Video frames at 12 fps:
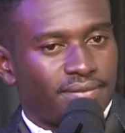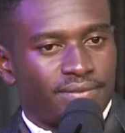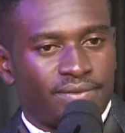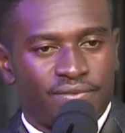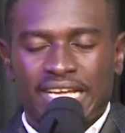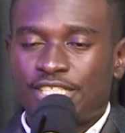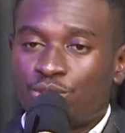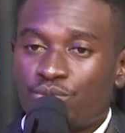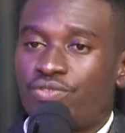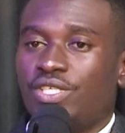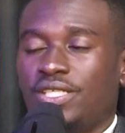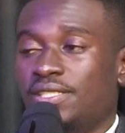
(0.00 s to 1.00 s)
There are
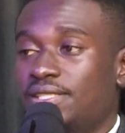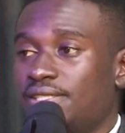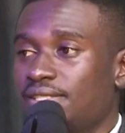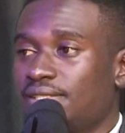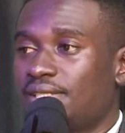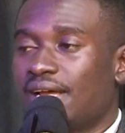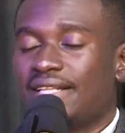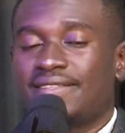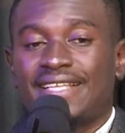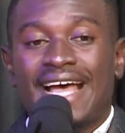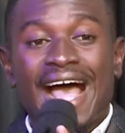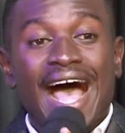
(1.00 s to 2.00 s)
two things.
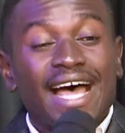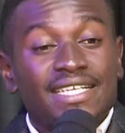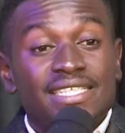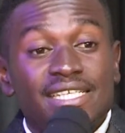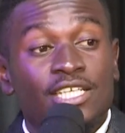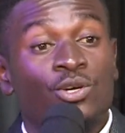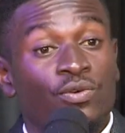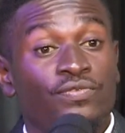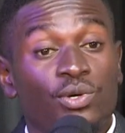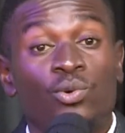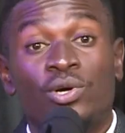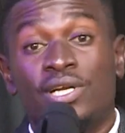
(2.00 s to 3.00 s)
The handling
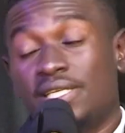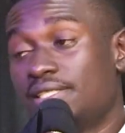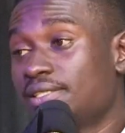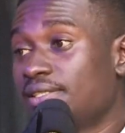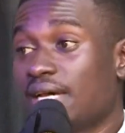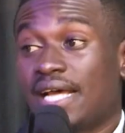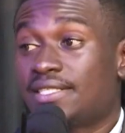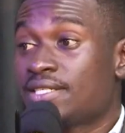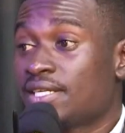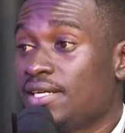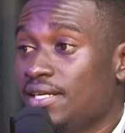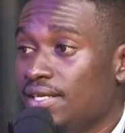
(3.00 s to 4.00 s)
of the word,
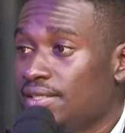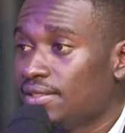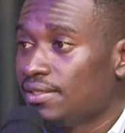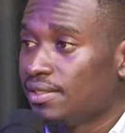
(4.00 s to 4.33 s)
that's key.